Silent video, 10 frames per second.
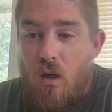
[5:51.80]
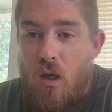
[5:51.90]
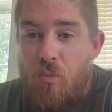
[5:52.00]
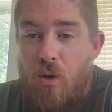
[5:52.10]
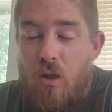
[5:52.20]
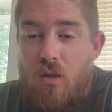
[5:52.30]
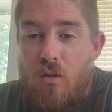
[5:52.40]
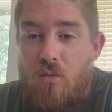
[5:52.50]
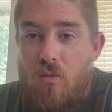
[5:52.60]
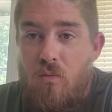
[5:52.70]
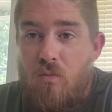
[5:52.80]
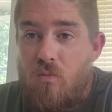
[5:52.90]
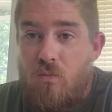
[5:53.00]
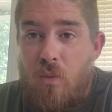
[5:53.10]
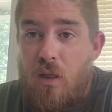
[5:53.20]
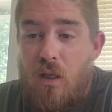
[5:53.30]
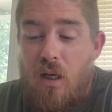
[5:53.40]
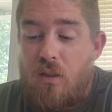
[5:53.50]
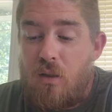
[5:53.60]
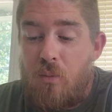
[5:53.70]
and being
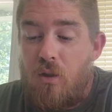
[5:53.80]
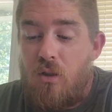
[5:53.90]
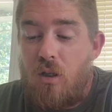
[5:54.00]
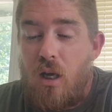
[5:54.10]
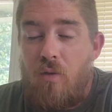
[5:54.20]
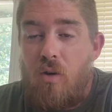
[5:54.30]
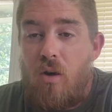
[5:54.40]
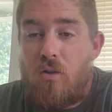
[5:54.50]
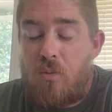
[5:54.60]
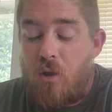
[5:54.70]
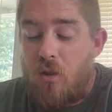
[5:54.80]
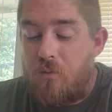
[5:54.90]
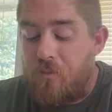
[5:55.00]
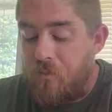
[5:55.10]
nice. I mean, you're gonna have an awesome hunt.